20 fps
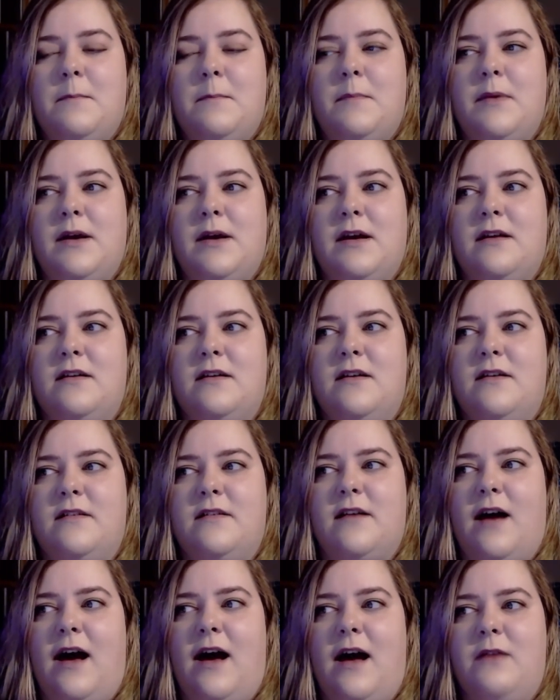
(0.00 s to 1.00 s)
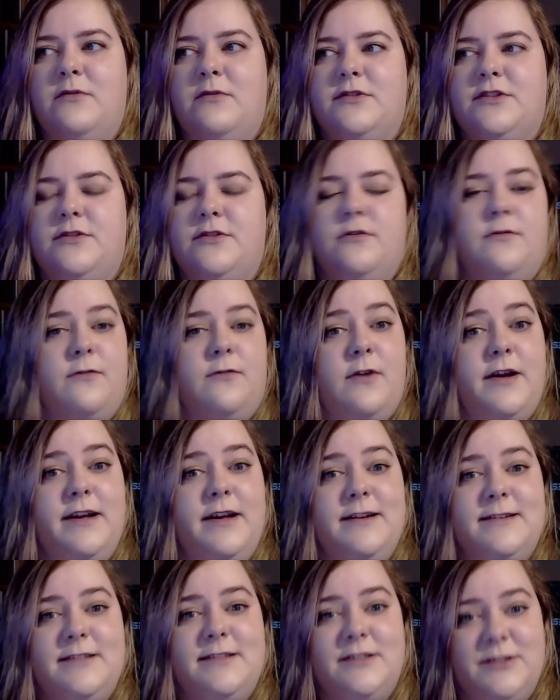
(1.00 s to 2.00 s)
because I was too
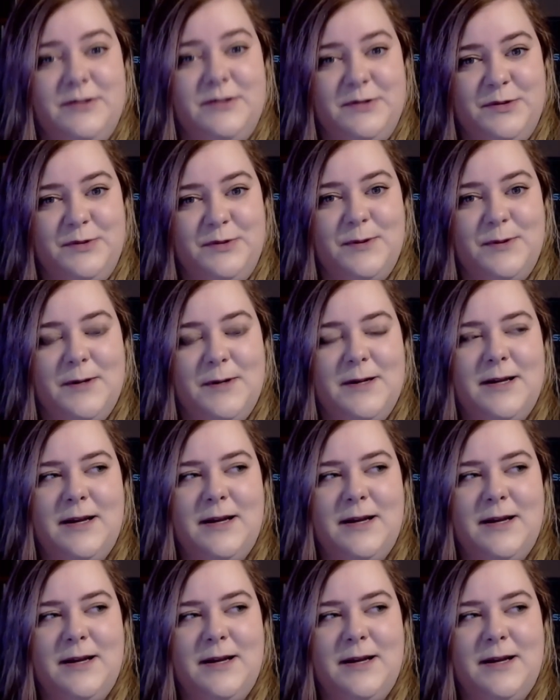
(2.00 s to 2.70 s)
afraid to